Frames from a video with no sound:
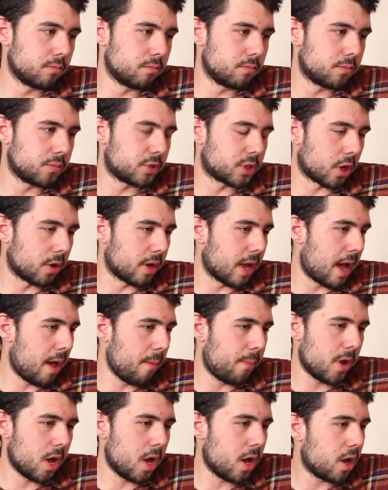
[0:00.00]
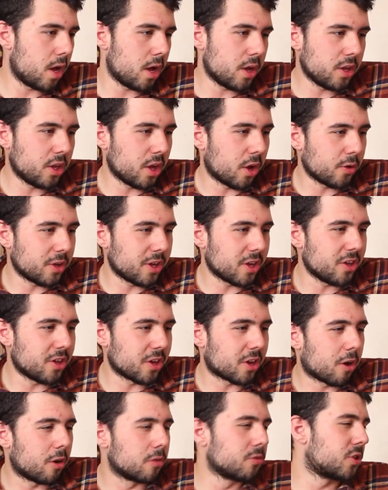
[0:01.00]
So yeah, but you're
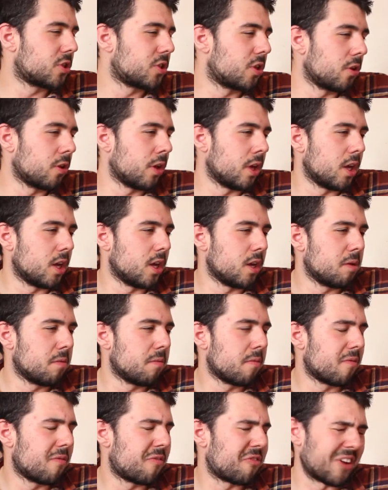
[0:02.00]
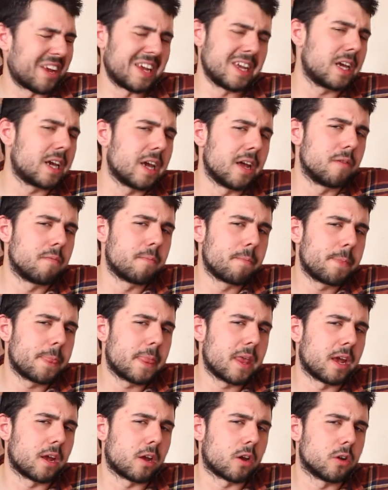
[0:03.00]
constantly thinking.
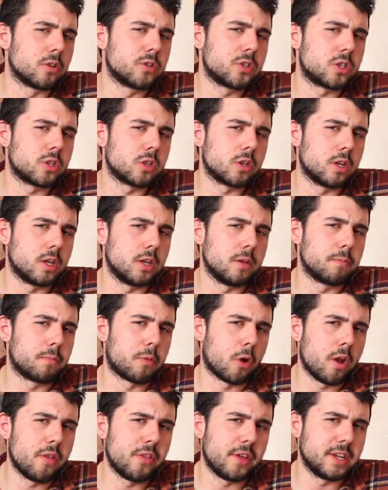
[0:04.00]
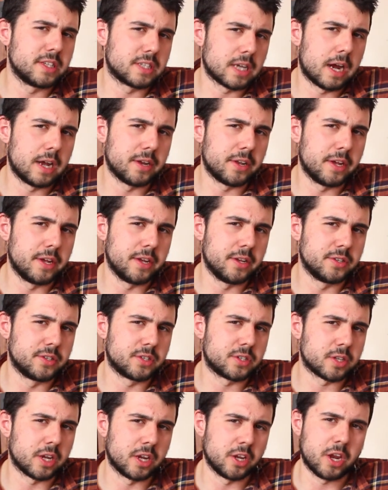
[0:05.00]
And constantly putting these
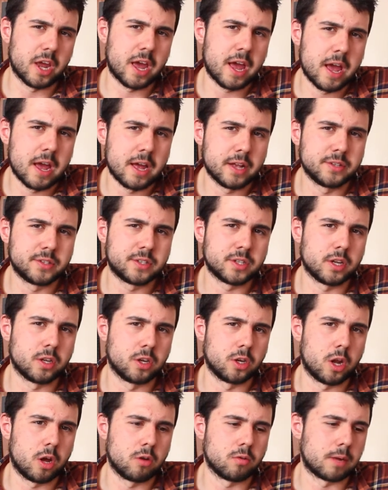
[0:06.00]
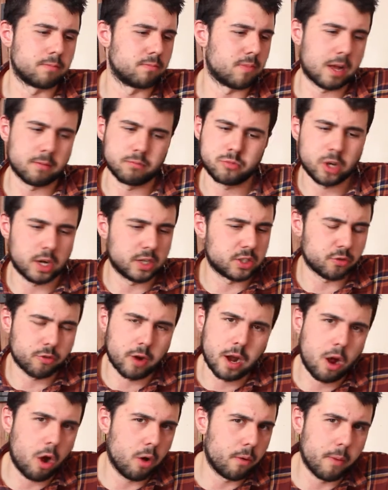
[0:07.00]
ideas in your head, and I'm trying to
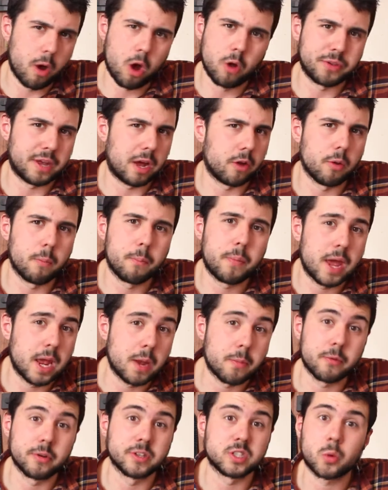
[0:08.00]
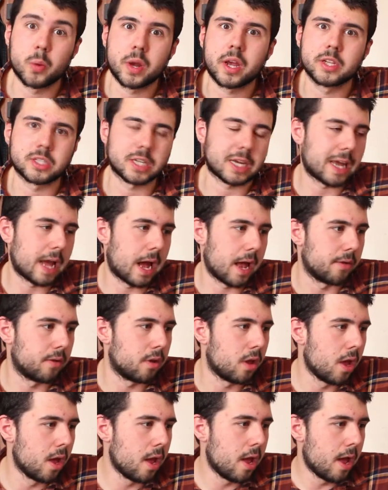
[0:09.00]
write them all down on paper as quick as I can.
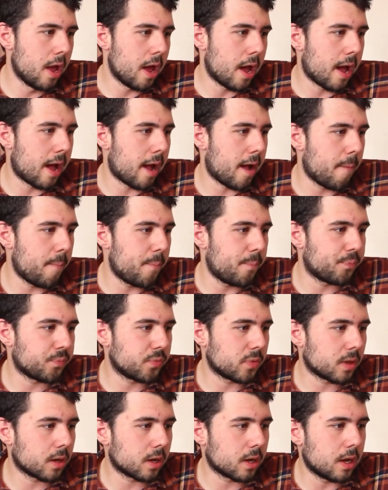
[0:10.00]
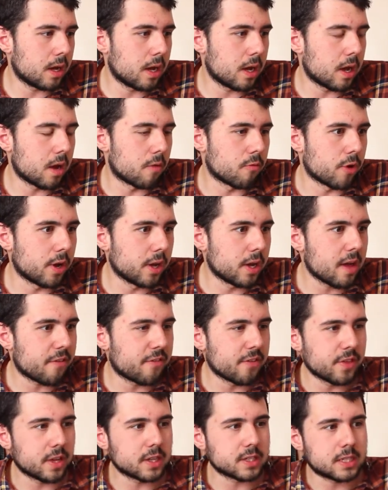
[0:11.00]
And really, I
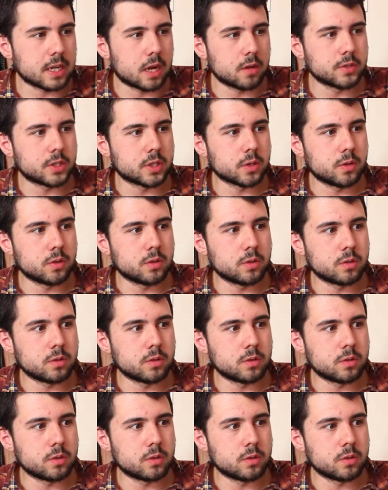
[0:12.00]
think that's down to